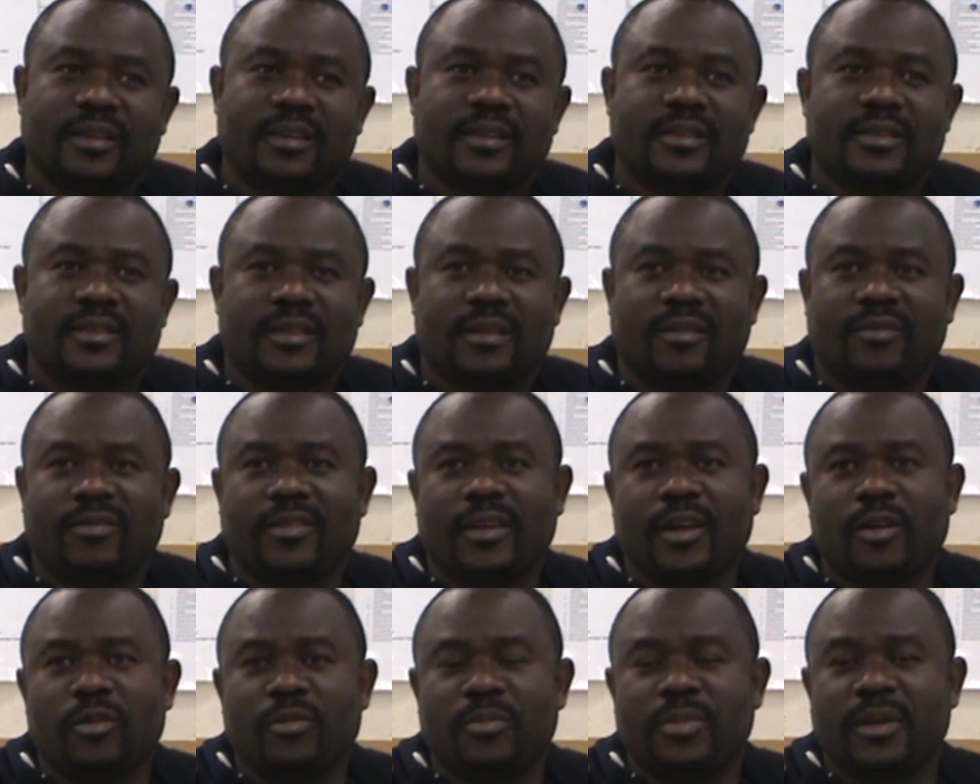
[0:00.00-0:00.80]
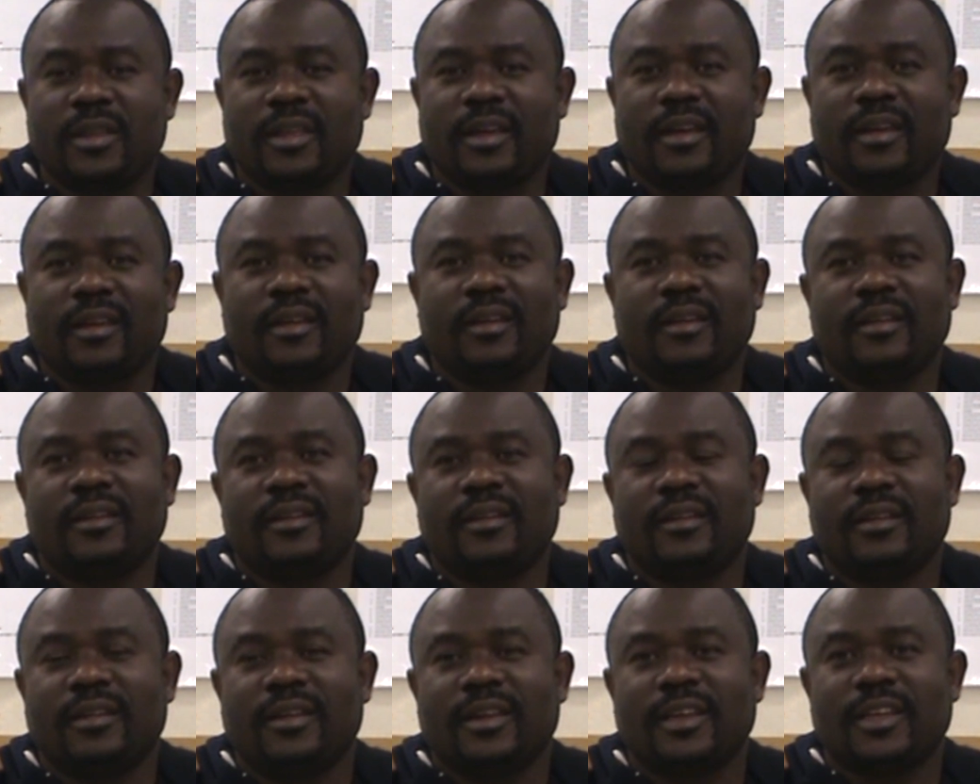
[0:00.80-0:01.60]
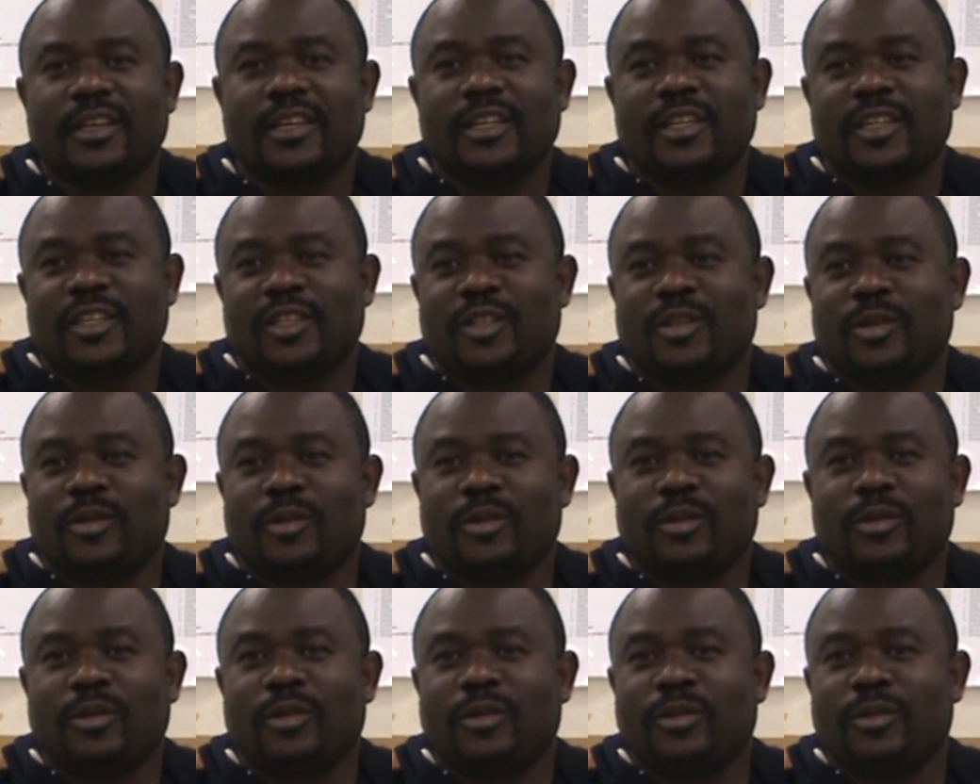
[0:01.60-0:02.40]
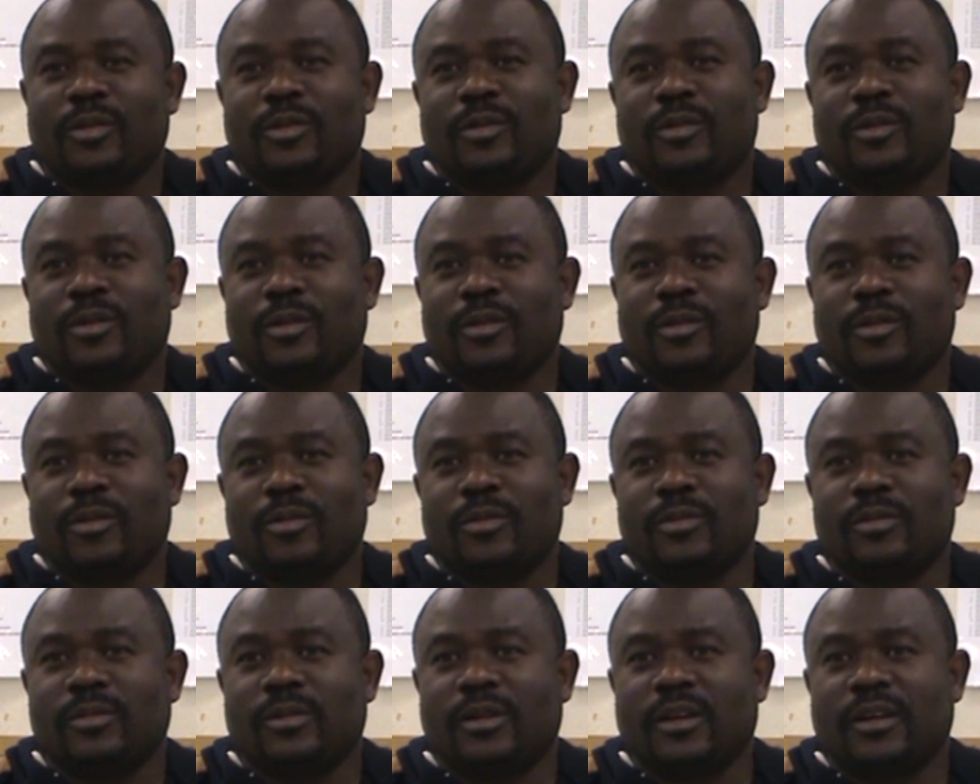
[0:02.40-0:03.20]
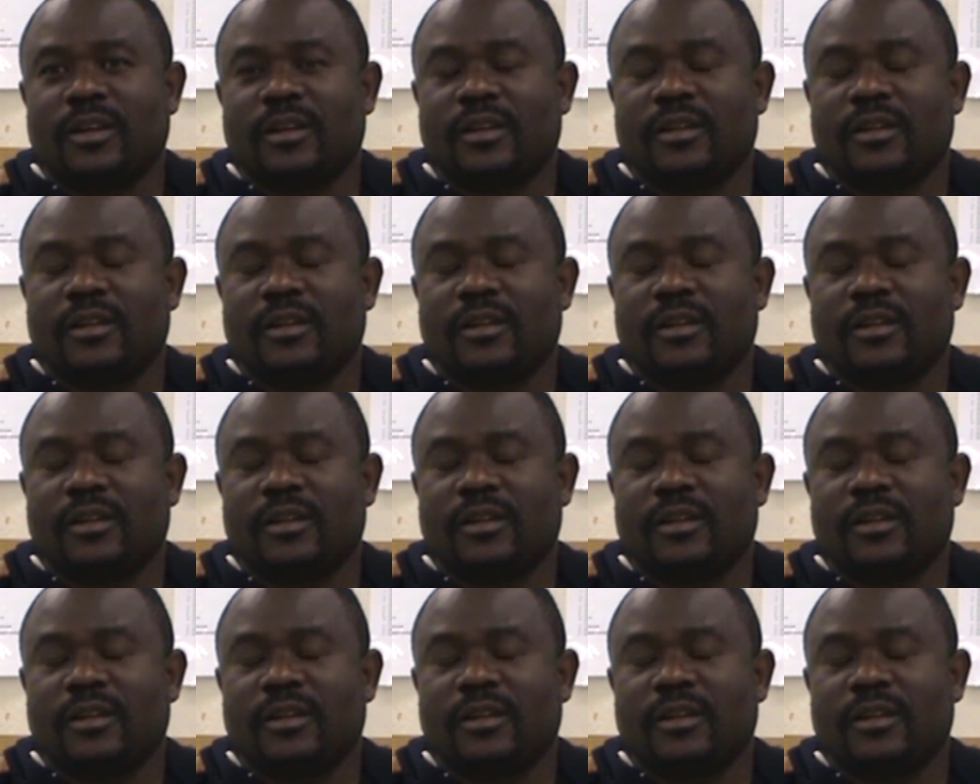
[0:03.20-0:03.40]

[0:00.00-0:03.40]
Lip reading: Yes, the fear will be there. So you don't know